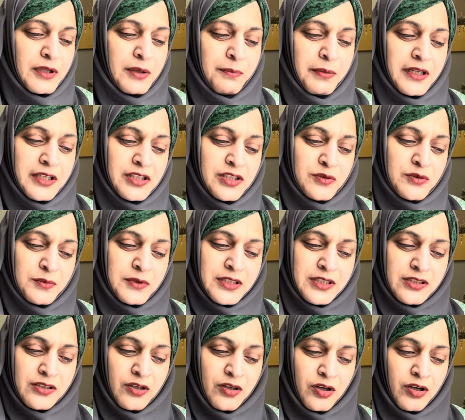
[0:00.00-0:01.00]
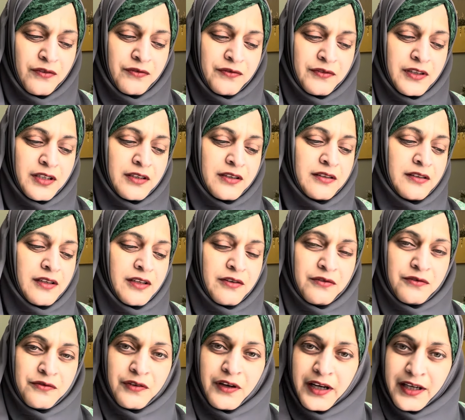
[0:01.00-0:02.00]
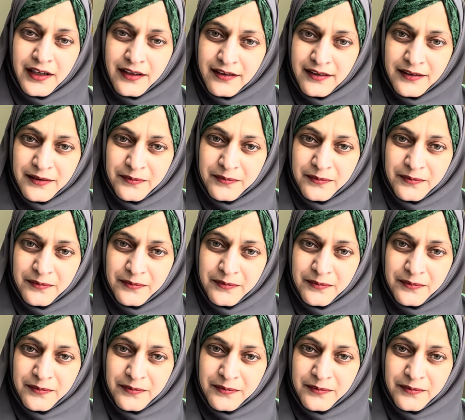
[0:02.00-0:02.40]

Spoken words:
punishment of the fire.